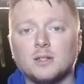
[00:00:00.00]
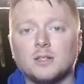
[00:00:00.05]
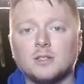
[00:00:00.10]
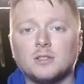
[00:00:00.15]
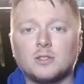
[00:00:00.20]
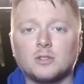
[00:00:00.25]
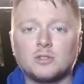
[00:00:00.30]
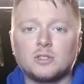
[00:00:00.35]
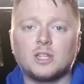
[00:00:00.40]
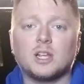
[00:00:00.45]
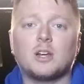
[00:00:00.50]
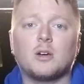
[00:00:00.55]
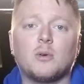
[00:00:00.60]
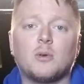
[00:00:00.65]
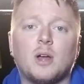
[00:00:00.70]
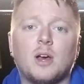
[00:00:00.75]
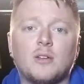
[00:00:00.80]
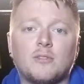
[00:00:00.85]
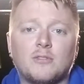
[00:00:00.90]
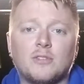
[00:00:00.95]
So stick
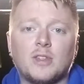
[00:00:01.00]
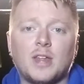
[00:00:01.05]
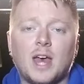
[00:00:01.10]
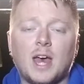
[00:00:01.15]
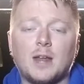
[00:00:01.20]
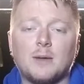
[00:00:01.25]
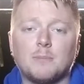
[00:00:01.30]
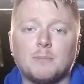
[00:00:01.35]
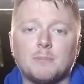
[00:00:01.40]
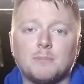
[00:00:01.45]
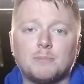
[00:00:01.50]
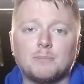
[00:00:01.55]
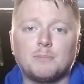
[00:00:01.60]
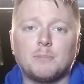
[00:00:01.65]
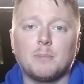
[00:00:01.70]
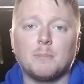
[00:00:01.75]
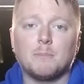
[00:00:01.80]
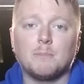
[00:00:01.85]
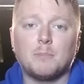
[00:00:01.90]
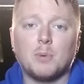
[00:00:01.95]
around for that.
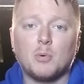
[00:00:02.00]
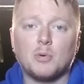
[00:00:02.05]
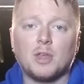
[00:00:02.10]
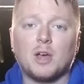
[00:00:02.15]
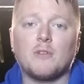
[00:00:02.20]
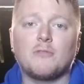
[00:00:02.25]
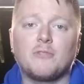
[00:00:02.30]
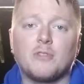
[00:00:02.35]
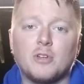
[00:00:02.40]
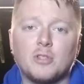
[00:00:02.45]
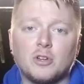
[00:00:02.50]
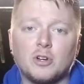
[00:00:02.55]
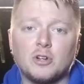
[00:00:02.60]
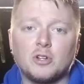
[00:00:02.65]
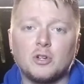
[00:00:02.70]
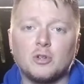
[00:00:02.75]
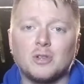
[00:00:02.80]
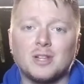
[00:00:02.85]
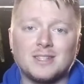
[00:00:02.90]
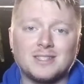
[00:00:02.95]
But without further
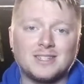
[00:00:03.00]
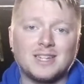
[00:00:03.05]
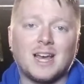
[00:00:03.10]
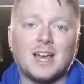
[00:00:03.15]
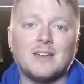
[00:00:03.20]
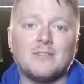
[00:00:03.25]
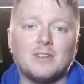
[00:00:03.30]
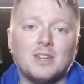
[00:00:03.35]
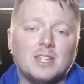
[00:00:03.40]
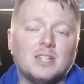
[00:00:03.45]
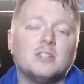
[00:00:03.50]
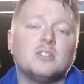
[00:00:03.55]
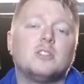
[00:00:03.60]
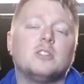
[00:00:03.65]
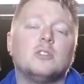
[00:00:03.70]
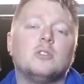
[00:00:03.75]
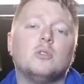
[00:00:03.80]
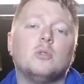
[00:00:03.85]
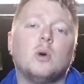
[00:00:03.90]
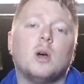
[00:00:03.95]
ado, let's dive
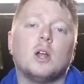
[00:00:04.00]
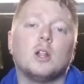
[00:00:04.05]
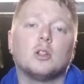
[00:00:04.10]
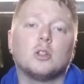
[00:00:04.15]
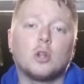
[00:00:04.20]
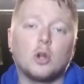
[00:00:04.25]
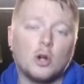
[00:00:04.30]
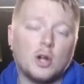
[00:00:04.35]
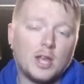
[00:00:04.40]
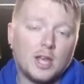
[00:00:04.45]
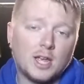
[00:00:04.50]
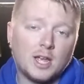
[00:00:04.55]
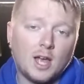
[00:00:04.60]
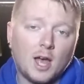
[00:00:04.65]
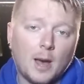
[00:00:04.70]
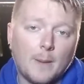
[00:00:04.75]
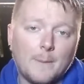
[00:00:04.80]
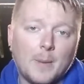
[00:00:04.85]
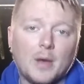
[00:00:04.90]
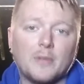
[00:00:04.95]
into learning
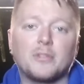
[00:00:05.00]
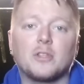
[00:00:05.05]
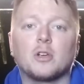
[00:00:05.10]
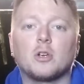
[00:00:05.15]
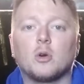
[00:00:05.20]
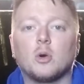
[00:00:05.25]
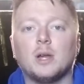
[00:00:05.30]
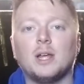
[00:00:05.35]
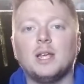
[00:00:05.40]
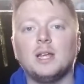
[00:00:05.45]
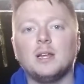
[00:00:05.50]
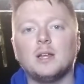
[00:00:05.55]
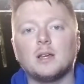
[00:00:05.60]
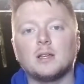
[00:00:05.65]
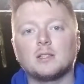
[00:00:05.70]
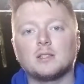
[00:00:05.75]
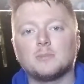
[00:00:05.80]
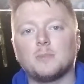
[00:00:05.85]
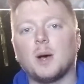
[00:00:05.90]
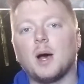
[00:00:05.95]
about the green
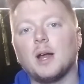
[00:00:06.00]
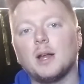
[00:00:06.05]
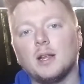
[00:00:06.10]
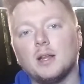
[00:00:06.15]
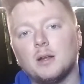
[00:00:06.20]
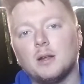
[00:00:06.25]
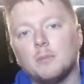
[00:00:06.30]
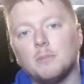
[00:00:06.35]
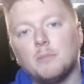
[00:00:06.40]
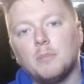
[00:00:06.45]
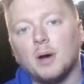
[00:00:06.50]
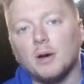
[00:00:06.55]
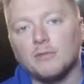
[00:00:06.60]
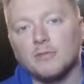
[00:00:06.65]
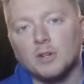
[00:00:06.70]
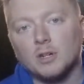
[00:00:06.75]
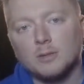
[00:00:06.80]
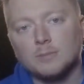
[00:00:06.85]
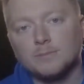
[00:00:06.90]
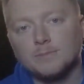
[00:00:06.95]
spotted puffer.